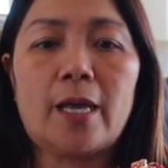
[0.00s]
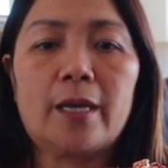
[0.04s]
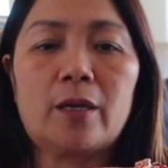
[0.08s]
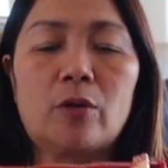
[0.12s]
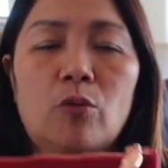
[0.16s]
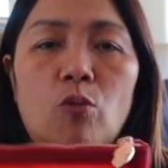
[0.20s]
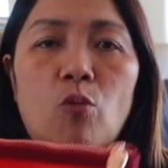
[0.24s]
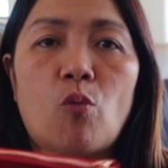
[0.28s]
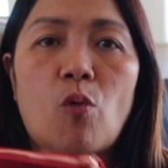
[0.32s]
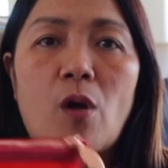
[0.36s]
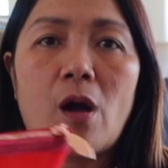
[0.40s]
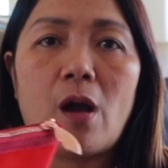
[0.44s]
like,
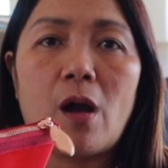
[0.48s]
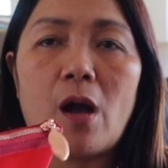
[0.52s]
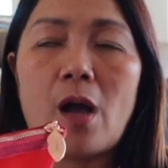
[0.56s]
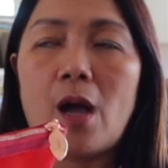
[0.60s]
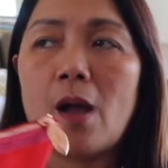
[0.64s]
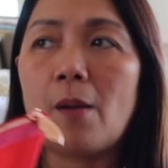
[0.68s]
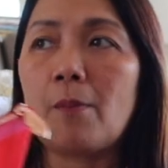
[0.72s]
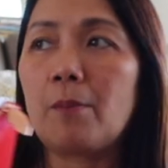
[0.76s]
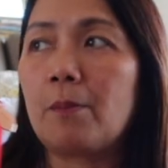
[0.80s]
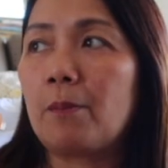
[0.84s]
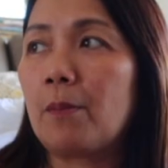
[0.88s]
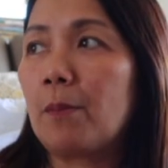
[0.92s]

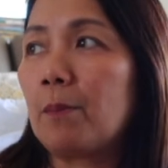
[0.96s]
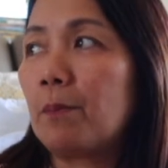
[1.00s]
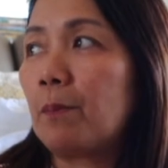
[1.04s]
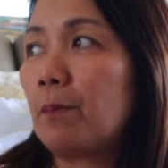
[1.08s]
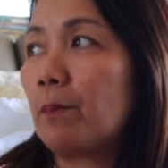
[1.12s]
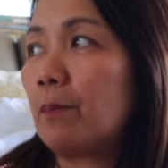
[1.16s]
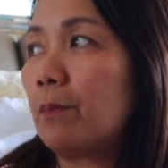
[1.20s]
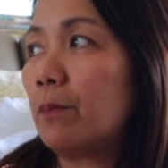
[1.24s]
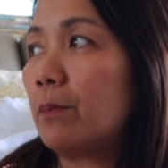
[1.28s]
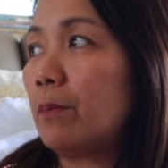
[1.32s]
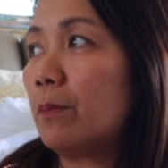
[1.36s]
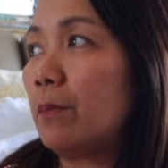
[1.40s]

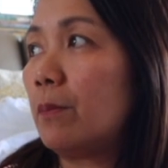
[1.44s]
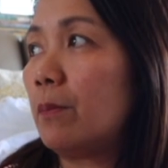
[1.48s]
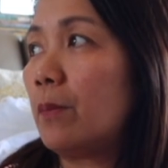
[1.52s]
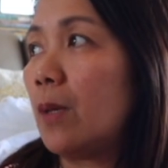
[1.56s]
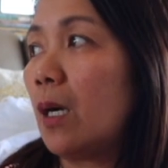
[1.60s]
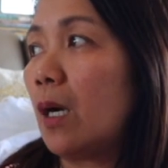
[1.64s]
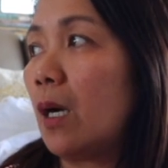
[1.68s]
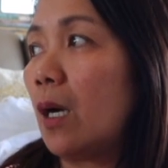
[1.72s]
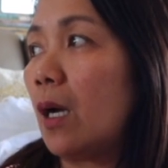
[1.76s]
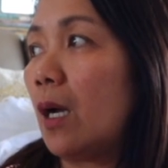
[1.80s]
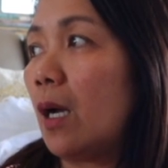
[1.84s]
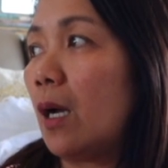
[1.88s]

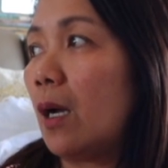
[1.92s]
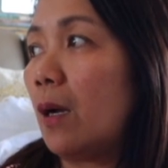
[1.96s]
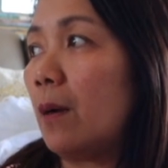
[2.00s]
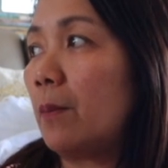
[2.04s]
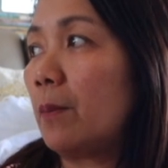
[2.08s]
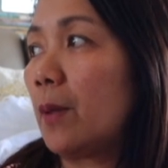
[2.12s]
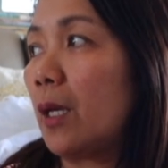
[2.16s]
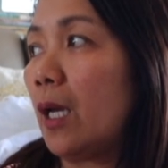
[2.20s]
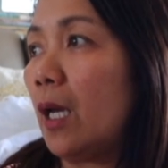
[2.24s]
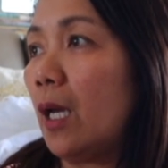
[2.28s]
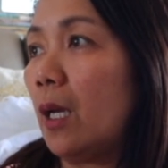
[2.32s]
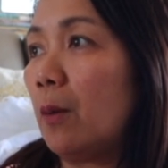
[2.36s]
mga
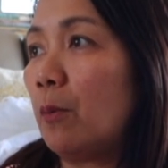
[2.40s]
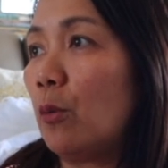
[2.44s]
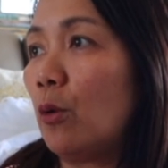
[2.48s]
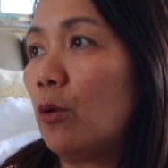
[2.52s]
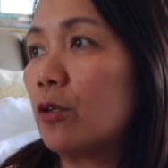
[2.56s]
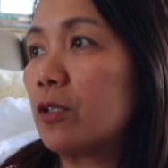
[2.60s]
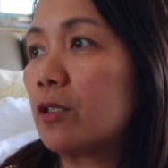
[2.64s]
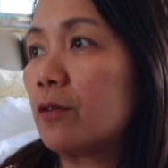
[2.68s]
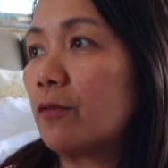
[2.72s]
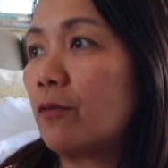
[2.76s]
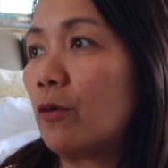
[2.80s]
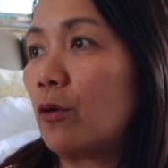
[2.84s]

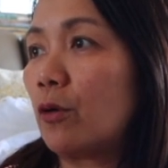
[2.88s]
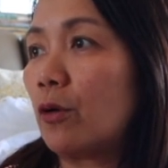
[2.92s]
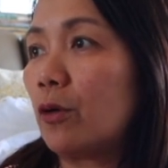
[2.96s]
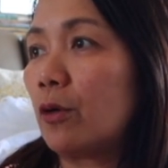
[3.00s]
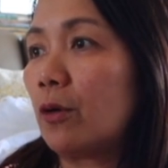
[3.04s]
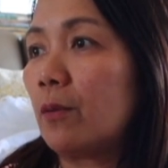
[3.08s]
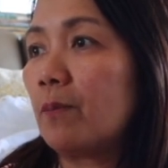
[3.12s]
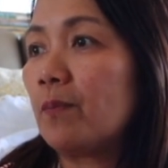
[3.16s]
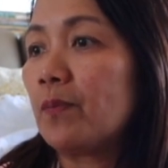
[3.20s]
cables for